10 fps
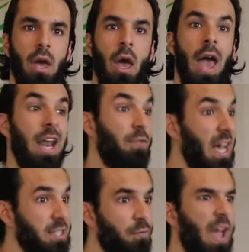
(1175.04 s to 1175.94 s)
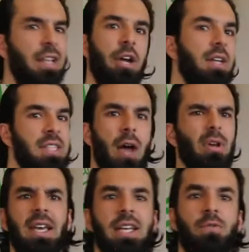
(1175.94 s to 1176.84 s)
And if he has a failure, it's not
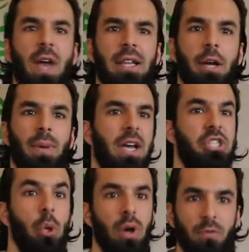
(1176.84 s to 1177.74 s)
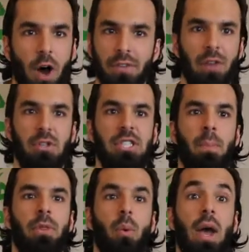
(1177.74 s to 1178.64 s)
really his failure because you were involved every step
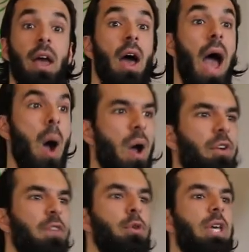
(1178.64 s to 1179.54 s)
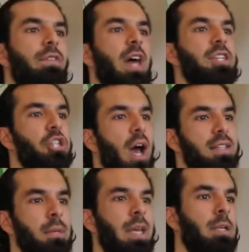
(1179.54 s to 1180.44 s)
of the way. However, if you give that child
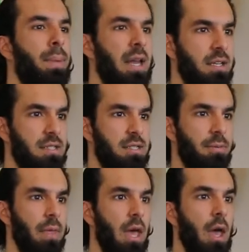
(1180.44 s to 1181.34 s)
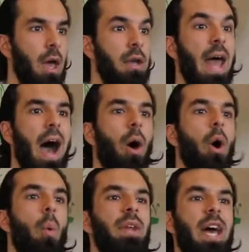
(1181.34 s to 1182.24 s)
some independence,
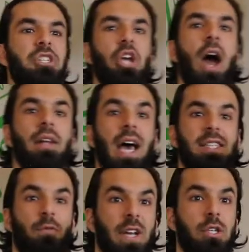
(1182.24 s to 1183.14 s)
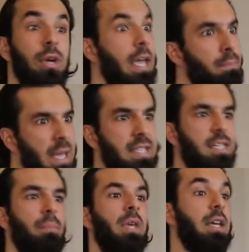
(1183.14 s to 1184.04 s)
now when that child has a victory, it means
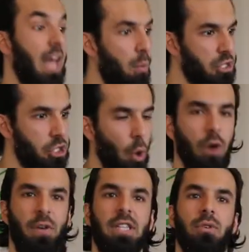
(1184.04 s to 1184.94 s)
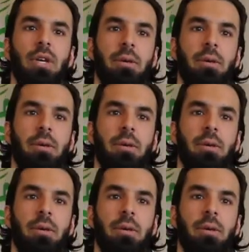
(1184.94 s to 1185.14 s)
something. That was your victory.